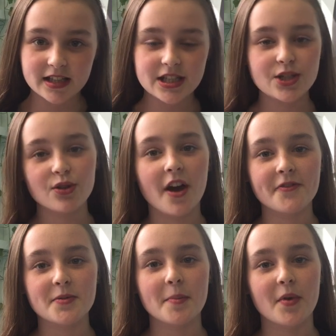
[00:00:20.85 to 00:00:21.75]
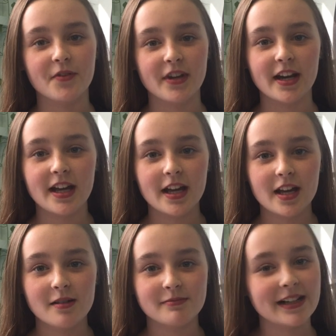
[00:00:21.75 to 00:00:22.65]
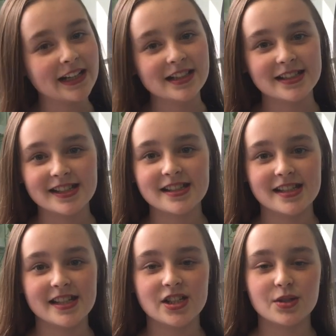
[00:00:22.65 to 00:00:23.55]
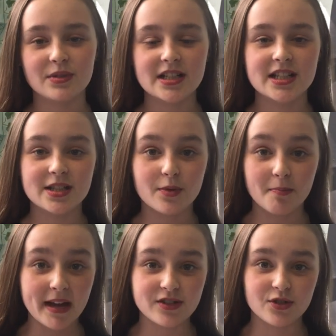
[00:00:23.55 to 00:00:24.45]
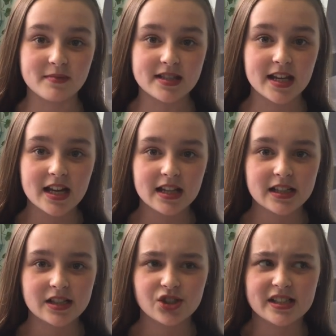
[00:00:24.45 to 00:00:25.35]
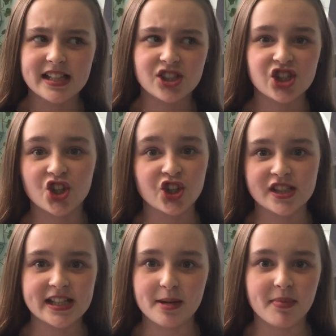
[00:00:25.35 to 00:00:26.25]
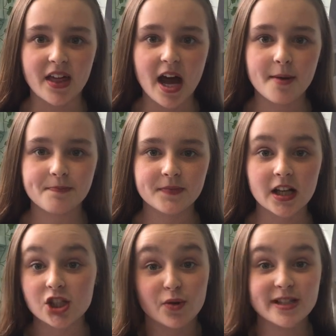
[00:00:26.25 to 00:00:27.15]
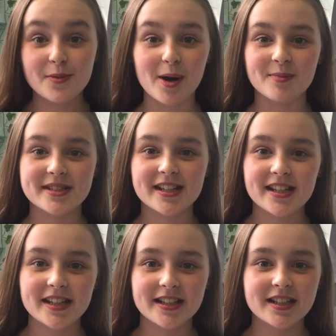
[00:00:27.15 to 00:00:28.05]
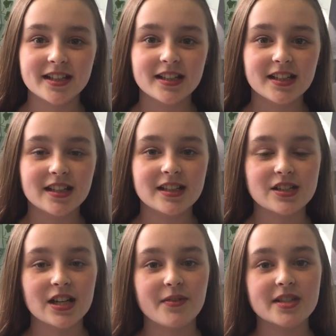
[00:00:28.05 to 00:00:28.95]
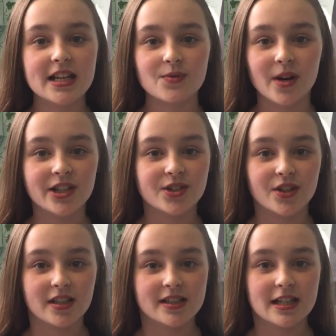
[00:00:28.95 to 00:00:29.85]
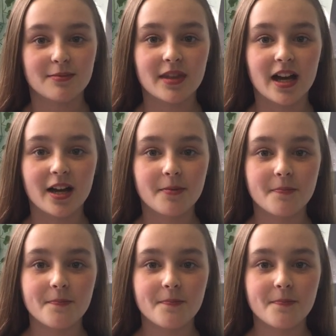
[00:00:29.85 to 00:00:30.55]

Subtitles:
Soon after we moved in, my little sister said she wanted to swap bedrooms. She said she couldn't sleep there, so we swapped. She never said why she couldn't sleep there.